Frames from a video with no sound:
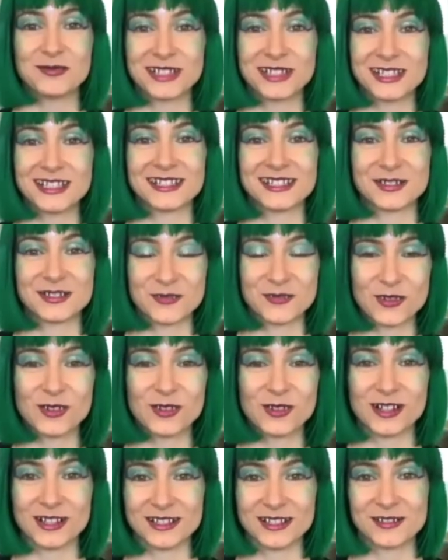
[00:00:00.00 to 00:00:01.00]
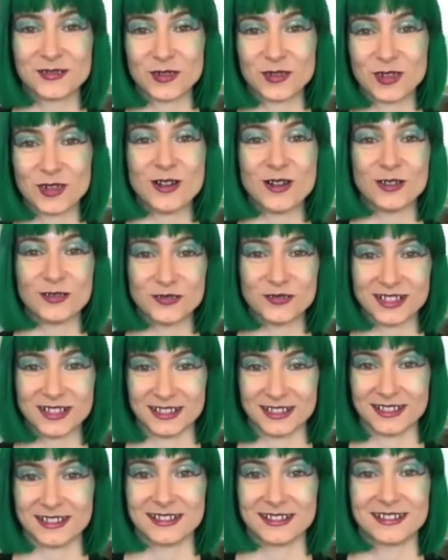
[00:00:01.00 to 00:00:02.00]
please, for us, for all of
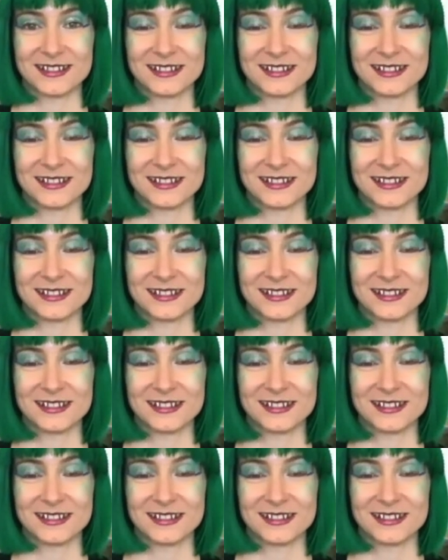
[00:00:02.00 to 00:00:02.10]
us.